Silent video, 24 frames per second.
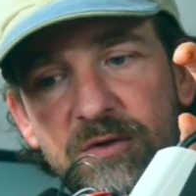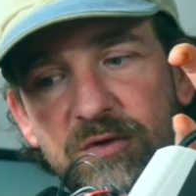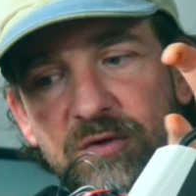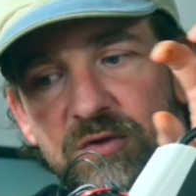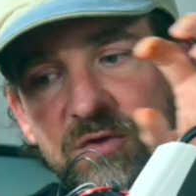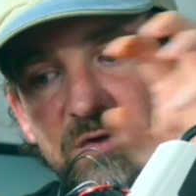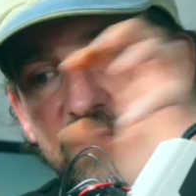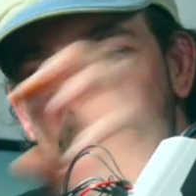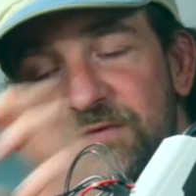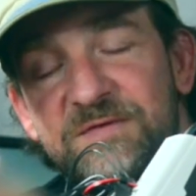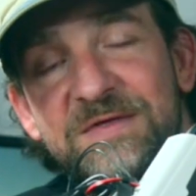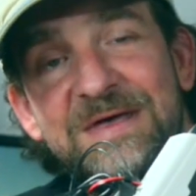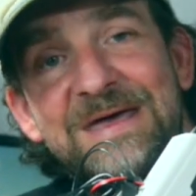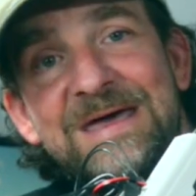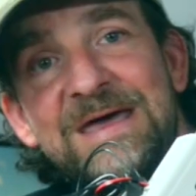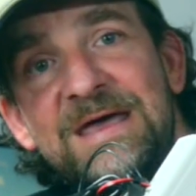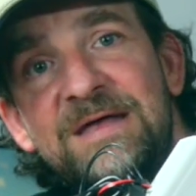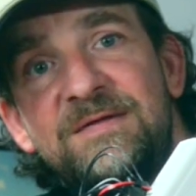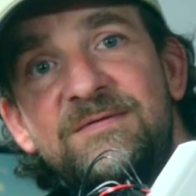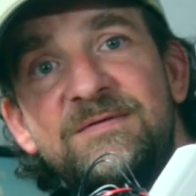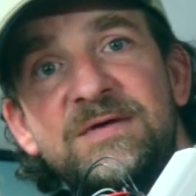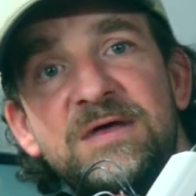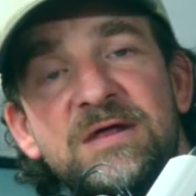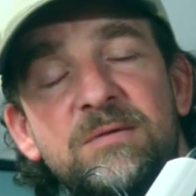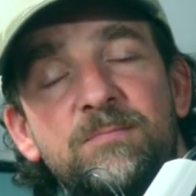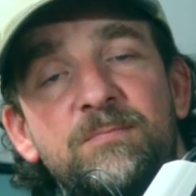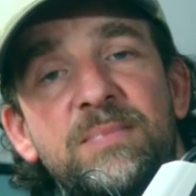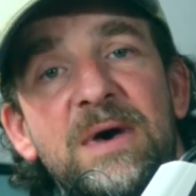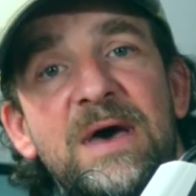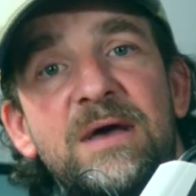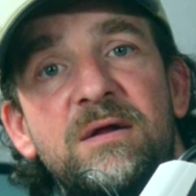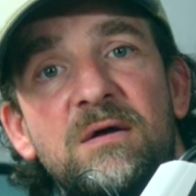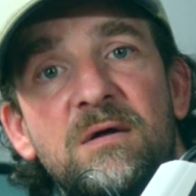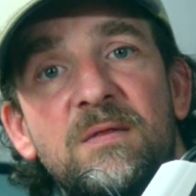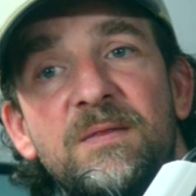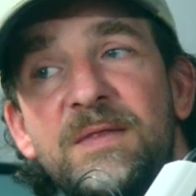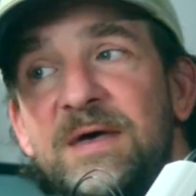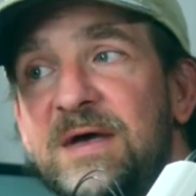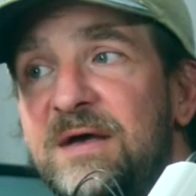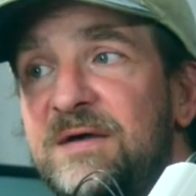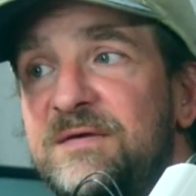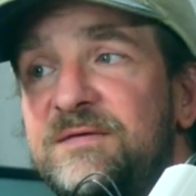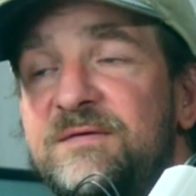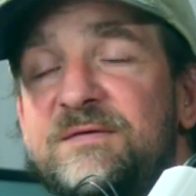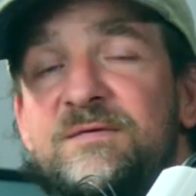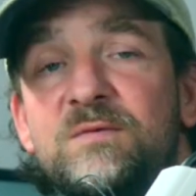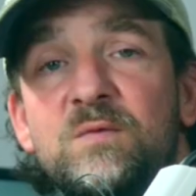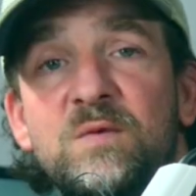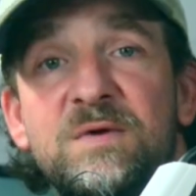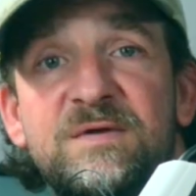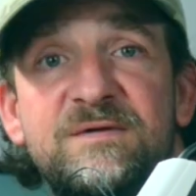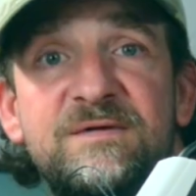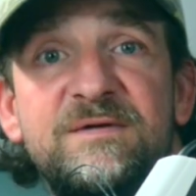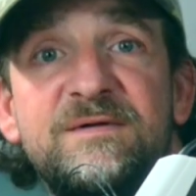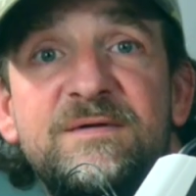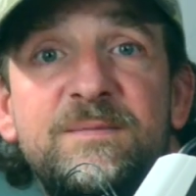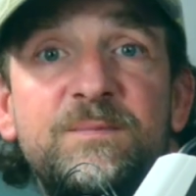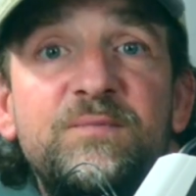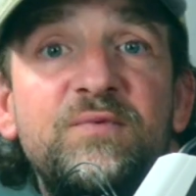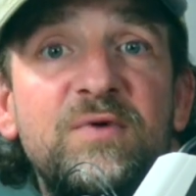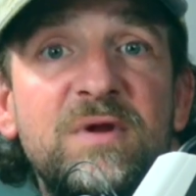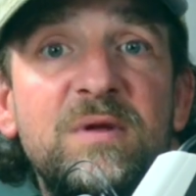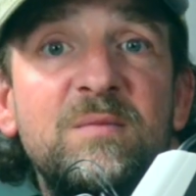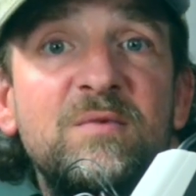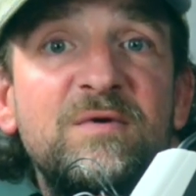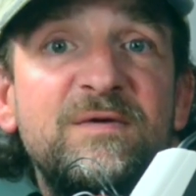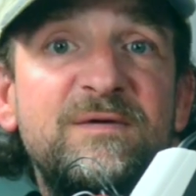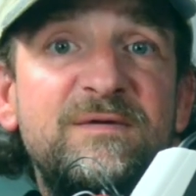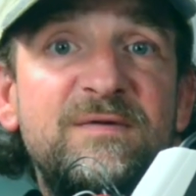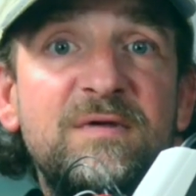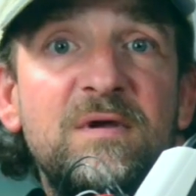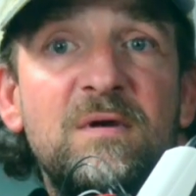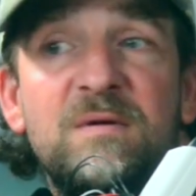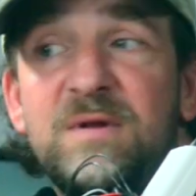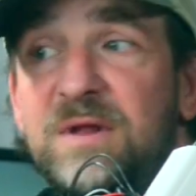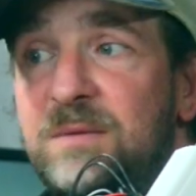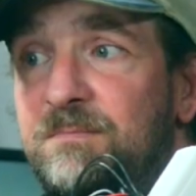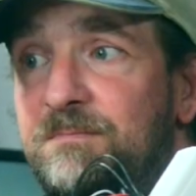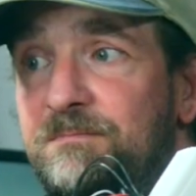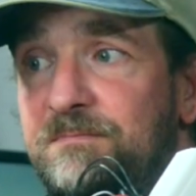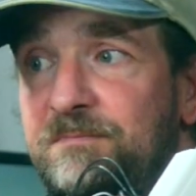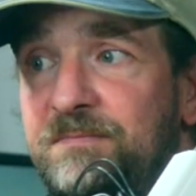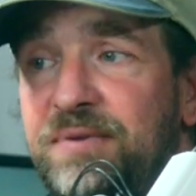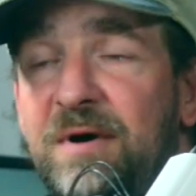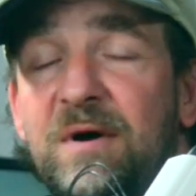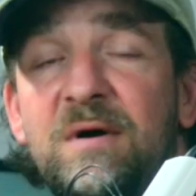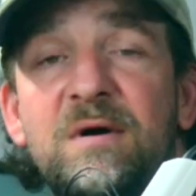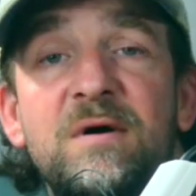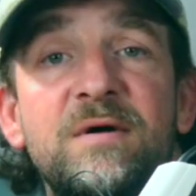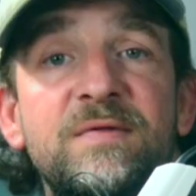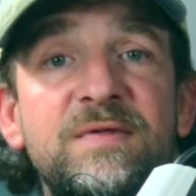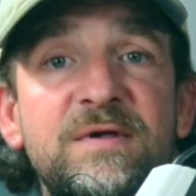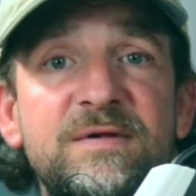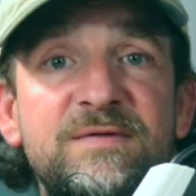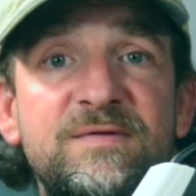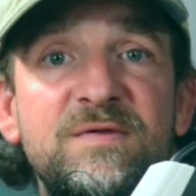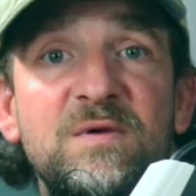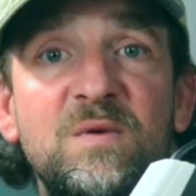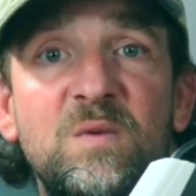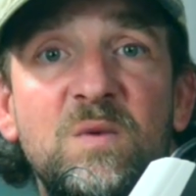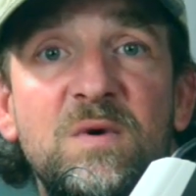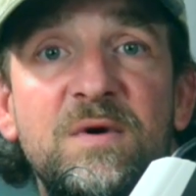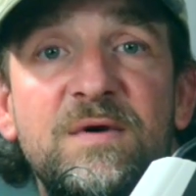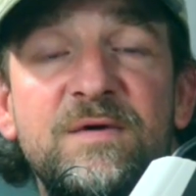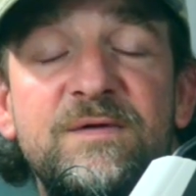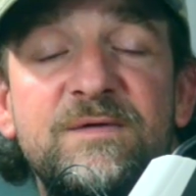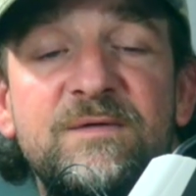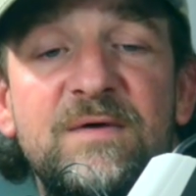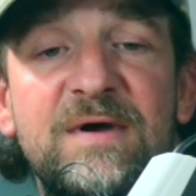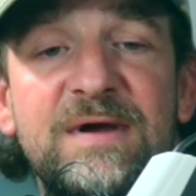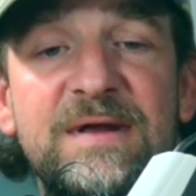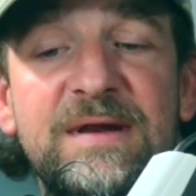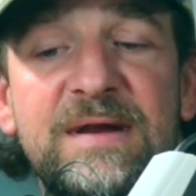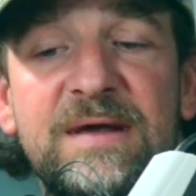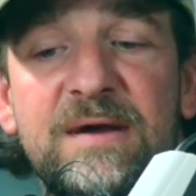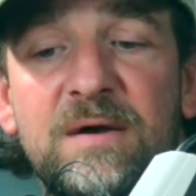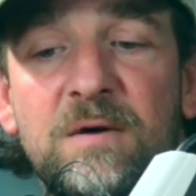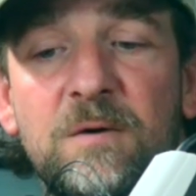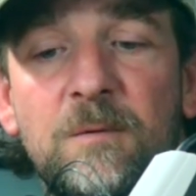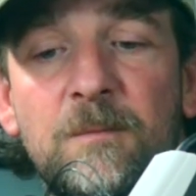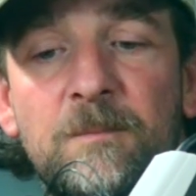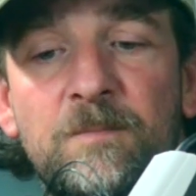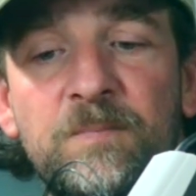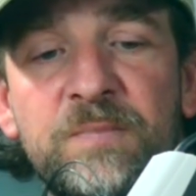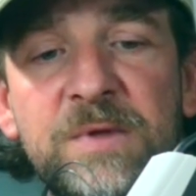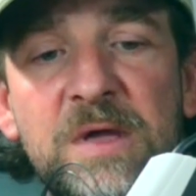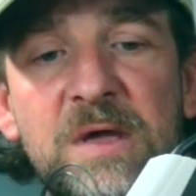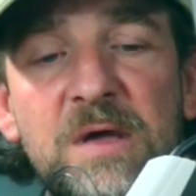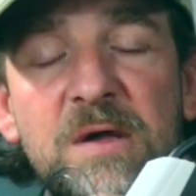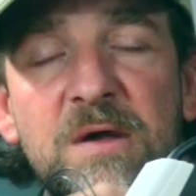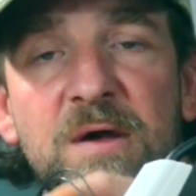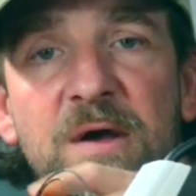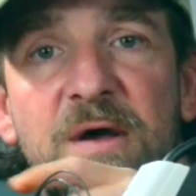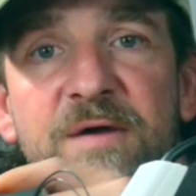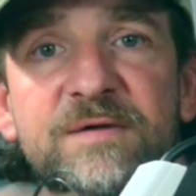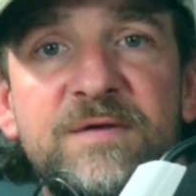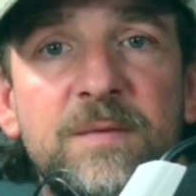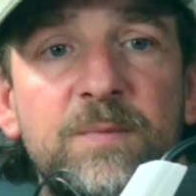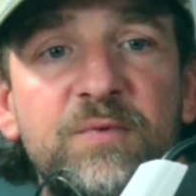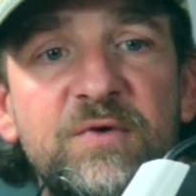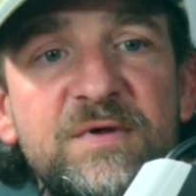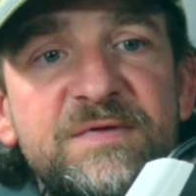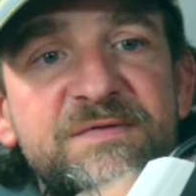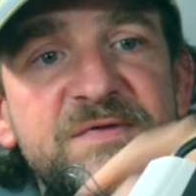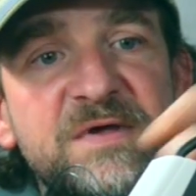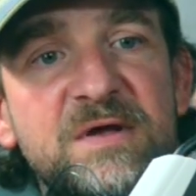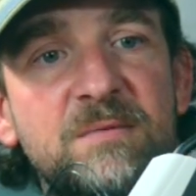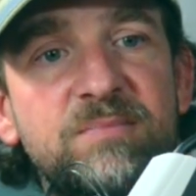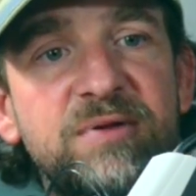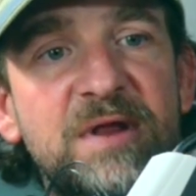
use the heated bed on this, which is pretty much the only part of this that works right now, as a printing